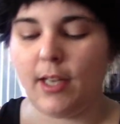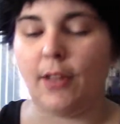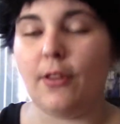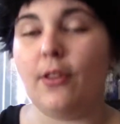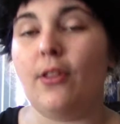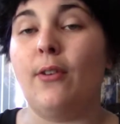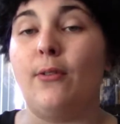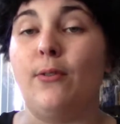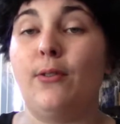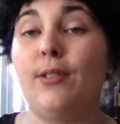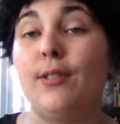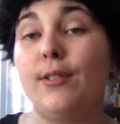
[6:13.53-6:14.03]

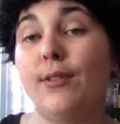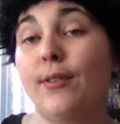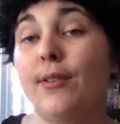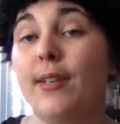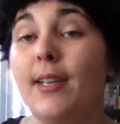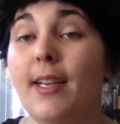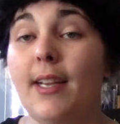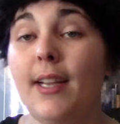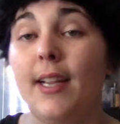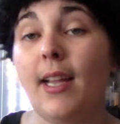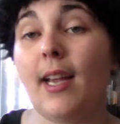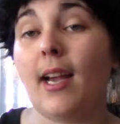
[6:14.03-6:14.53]
those
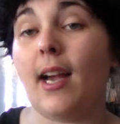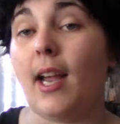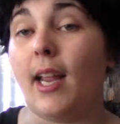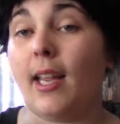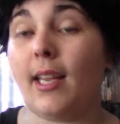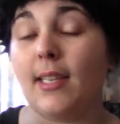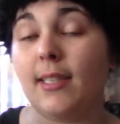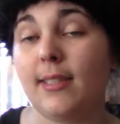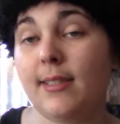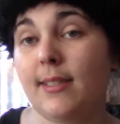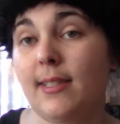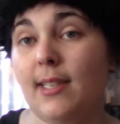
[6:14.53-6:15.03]
three I
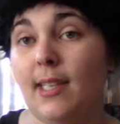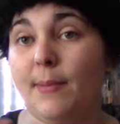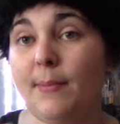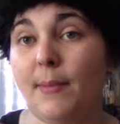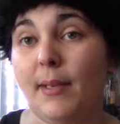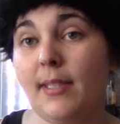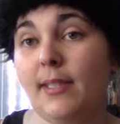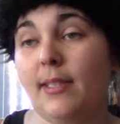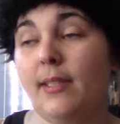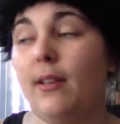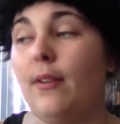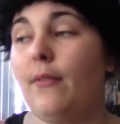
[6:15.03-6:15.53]
can see
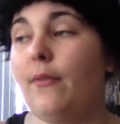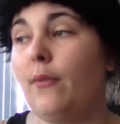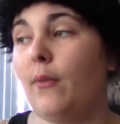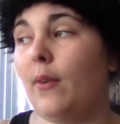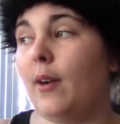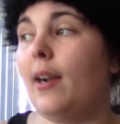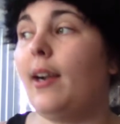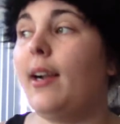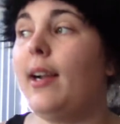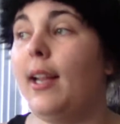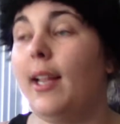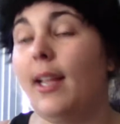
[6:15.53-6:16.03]
myself
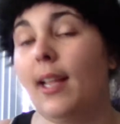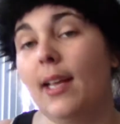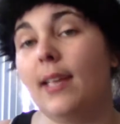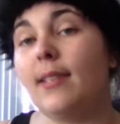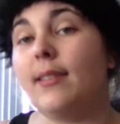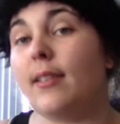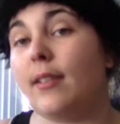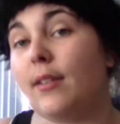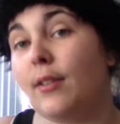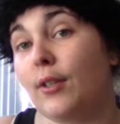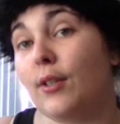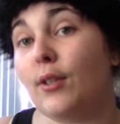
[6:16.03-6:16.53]
wearing as
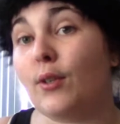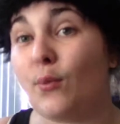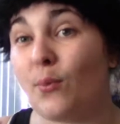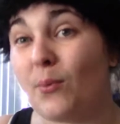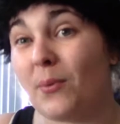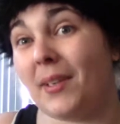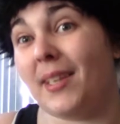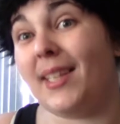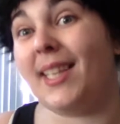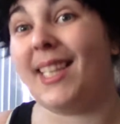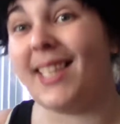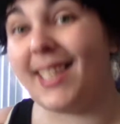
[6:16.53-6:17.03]
a look
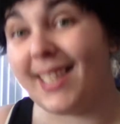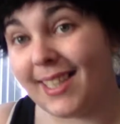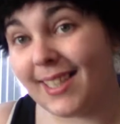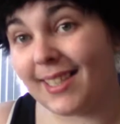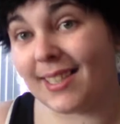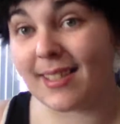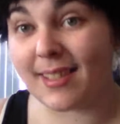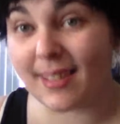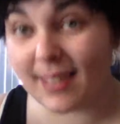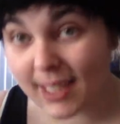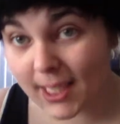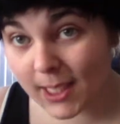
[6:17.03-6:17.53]
really
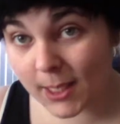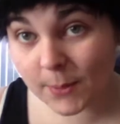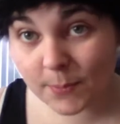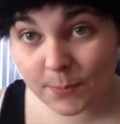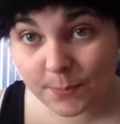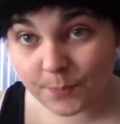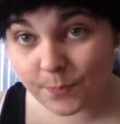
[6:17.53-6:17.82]
easily